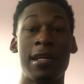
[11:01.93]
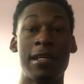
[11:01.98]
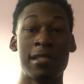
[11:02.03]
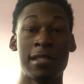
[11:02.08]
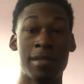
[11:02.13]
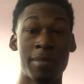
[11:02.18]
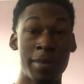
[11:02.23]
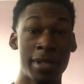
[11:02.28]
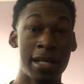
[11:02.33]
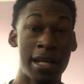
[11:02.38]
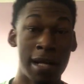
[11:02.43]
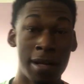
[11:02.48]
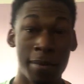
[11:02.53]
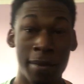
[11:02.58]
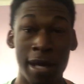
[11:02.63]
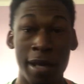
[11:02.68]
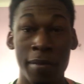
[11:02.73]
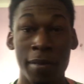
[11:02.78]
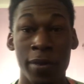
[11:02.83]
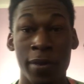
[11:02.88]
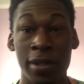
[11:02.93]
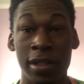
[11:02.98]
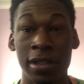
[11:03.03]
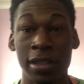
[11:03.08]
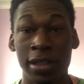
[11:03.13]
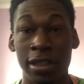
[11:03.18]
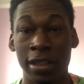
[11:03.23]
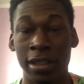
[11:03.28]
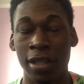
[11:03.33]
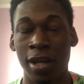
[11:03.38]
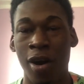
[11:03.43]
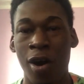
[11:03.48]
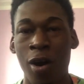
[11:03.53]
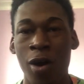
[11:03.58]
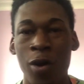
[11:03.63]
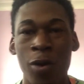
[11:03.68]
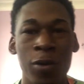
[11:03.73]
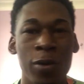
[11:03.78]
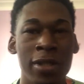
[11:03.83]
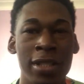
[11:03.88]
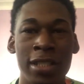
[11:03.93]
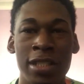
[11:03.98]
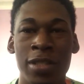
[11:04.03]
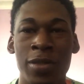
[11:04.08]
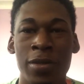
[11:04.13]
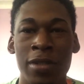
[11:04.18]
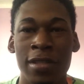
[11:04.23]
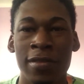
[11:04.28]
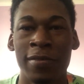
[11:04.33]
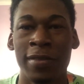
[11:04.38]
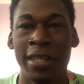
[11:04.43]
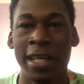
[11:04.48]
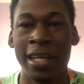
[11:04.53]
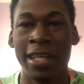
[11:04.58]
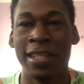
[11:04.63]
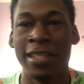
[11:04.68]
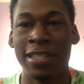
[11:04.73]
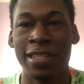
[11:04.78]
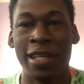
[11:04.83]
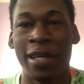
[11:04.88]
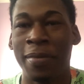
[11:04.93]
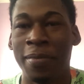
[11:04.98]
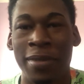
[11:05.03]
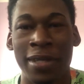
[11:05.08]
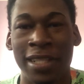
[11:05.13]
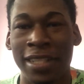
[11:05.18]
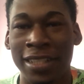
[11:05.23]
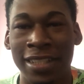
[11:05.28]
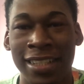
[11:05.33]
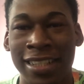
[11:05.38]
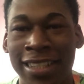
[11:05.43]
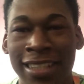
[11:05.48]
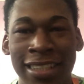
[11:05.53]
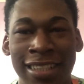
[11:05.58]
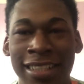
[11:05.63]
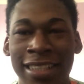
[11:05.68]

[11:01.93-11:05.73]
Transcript: some of y'all might be wondering, how did you even get a job letter